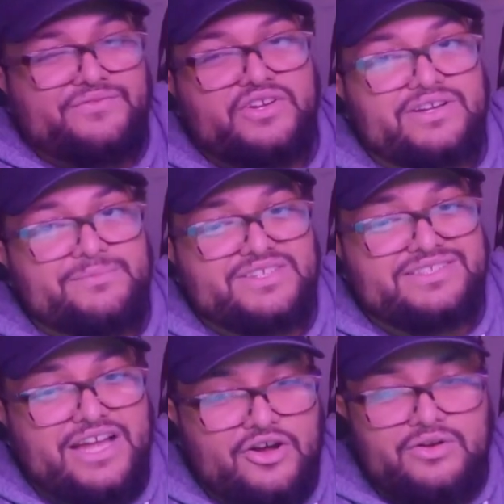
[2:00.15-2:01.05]
figured I
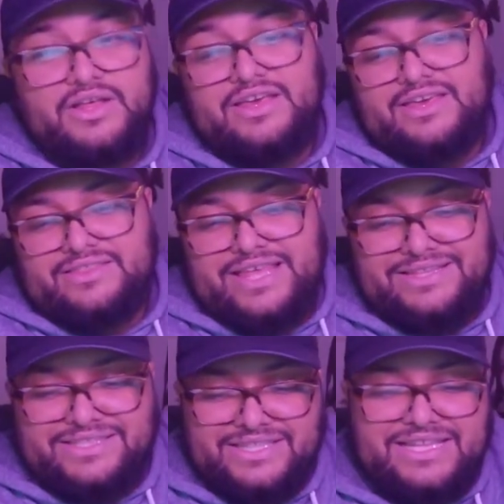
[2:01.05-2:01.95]
missed out. Then
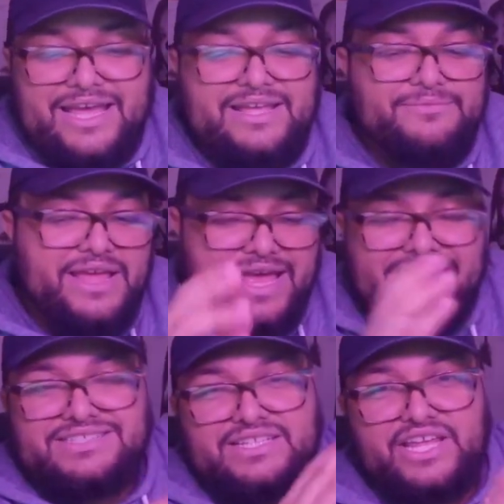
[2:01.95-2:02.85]
they did that
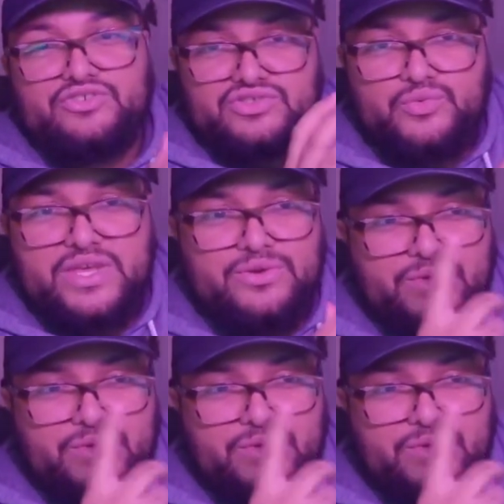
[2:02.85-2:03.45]
accidental tweet